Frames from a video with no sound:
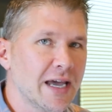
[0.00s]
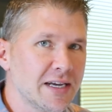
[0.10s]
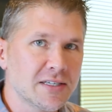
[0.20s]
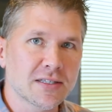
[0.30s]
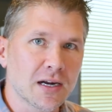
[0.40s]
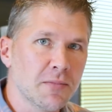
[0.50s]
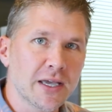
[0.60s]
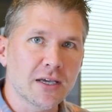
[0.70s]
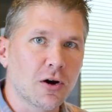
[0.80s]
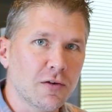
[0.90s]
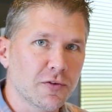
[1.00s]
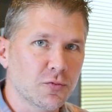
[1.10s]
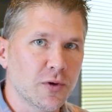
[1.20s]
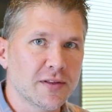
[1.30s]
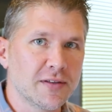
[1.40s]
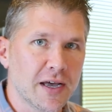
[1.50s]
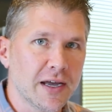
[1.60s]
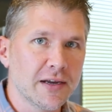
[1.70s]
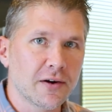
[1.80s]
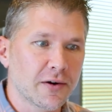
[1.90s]
agents that I'm making offers with
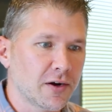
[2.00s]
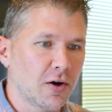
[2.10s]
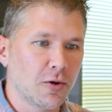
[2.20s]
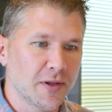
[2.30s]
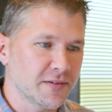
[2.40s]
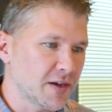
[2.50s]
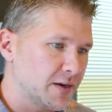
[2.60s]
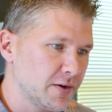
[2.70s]
today are calling me saying,